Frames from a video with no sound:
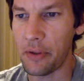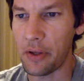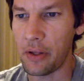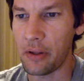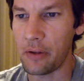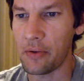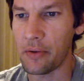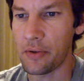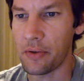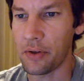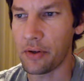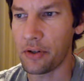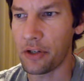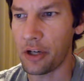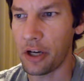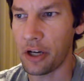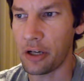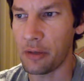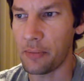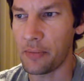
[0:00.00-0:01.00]
that lose their
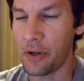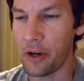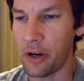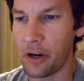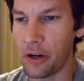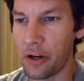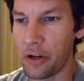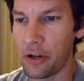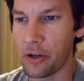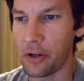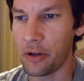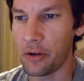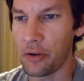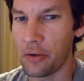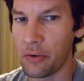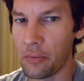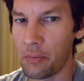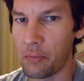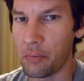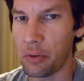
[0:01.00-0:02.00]
jobs are going to
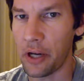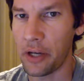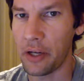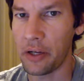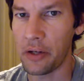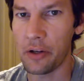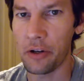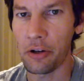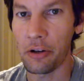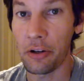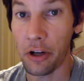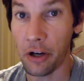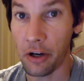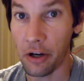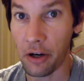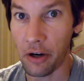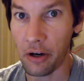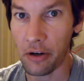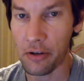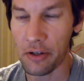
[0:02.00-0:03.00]
go break into your
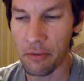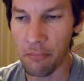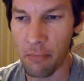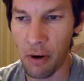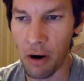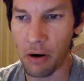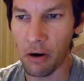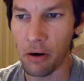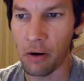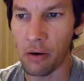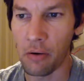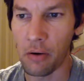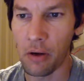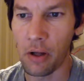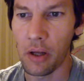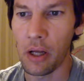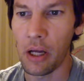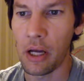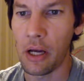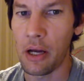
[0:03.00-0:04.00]
car tomorrow,
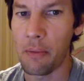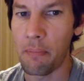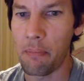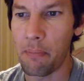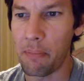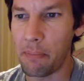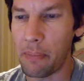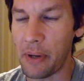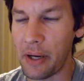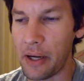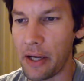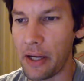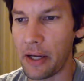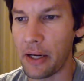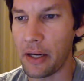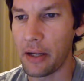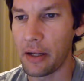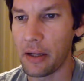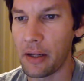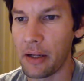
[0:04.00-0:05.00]

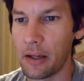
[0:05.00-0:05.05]
but